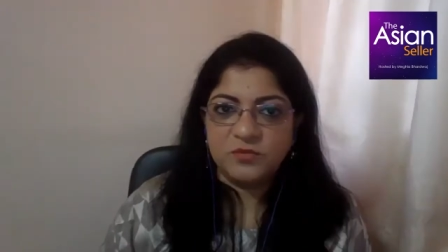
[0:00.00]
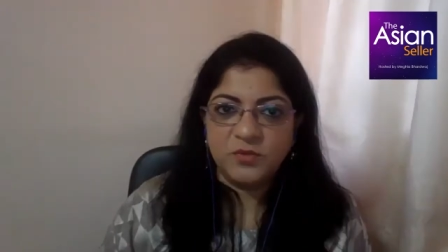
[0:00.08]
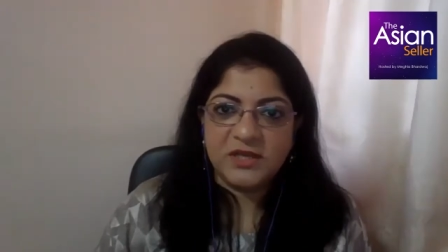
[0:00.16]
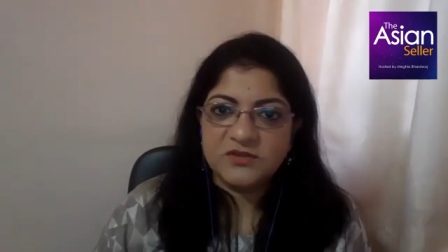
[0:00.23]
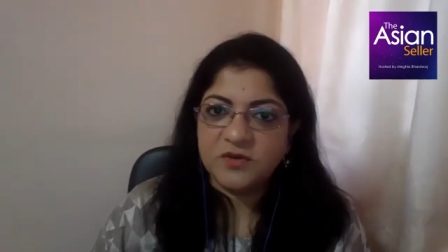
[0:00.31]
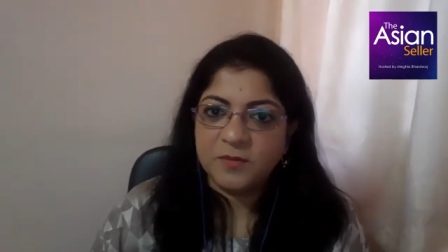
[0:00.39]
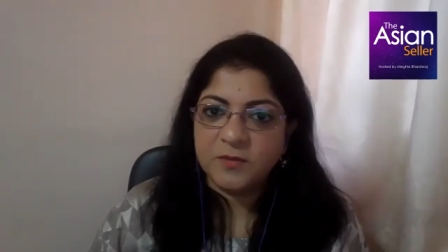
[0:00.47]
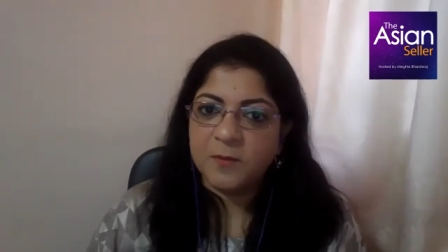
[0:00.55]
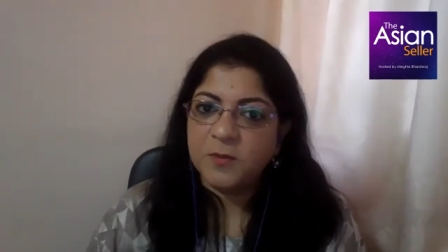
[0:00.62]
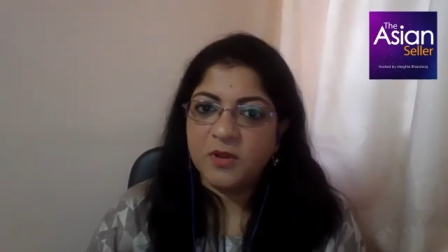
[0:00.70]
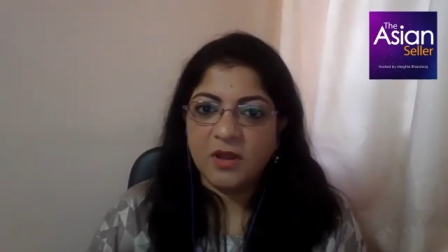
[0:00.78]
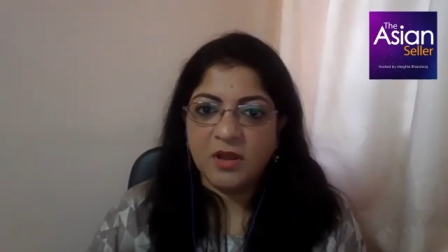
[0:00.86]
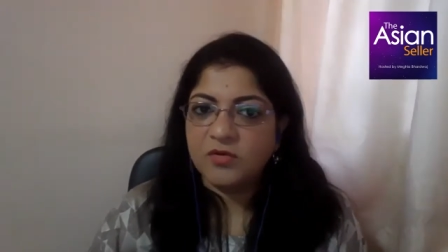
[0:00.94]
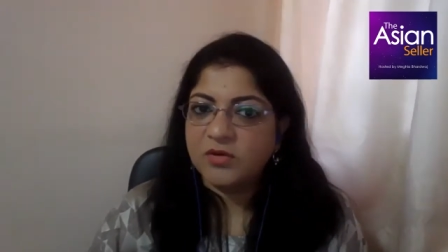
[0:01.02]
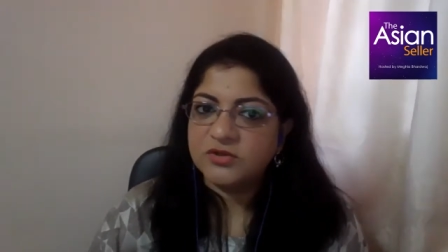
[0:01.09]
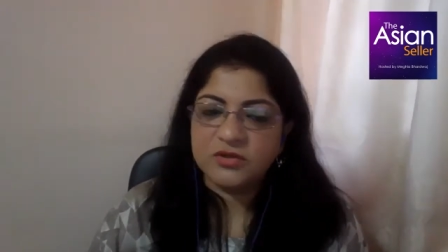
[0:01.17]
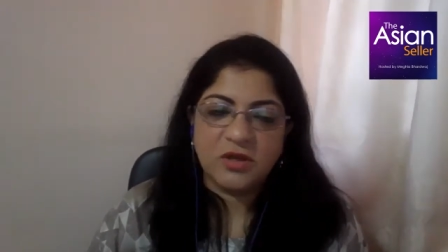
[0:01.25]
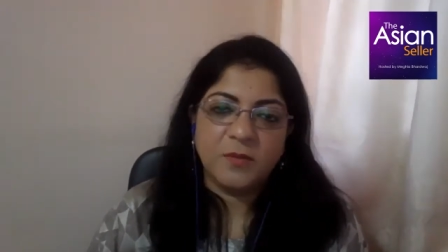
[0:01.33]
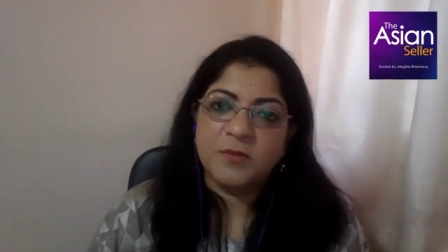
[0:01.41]
range from a couple of
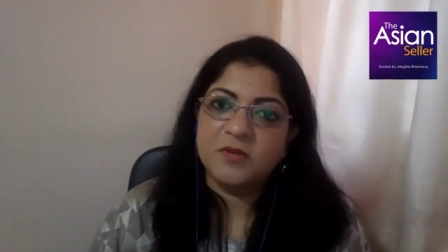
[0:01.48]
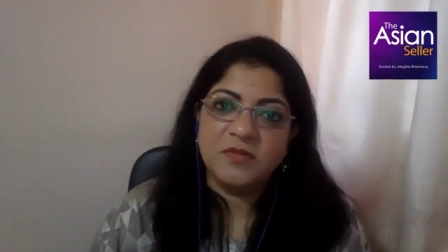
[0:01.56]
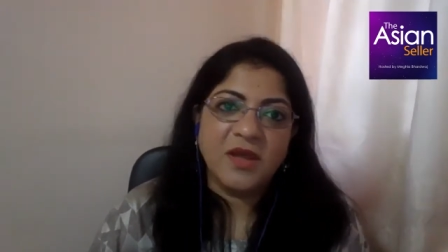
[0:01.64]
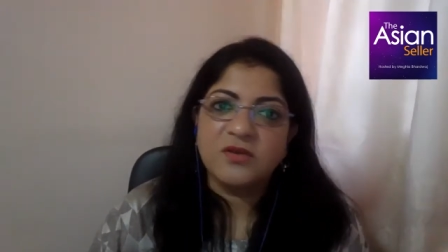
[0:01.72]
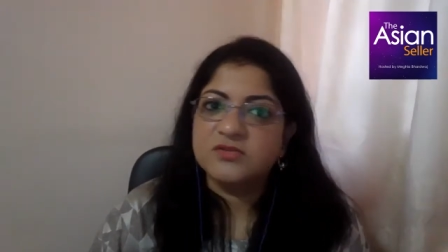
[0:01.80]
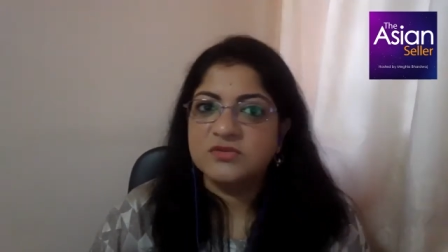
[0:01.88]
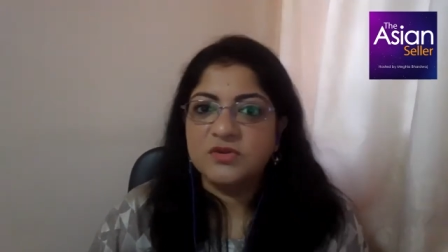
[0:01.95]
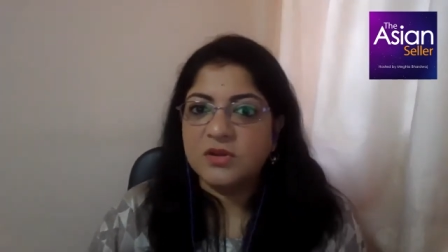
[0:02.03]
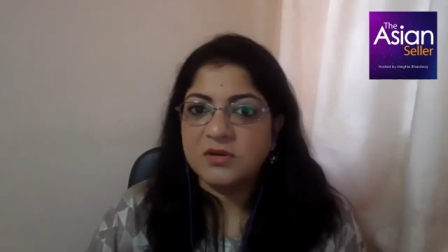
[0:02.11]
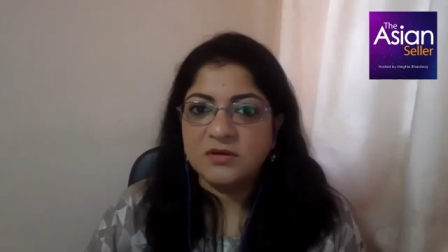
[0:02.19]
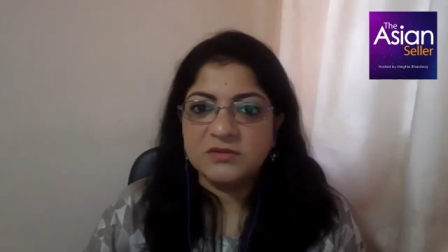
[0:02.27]
hundred to a couple of $1,000s,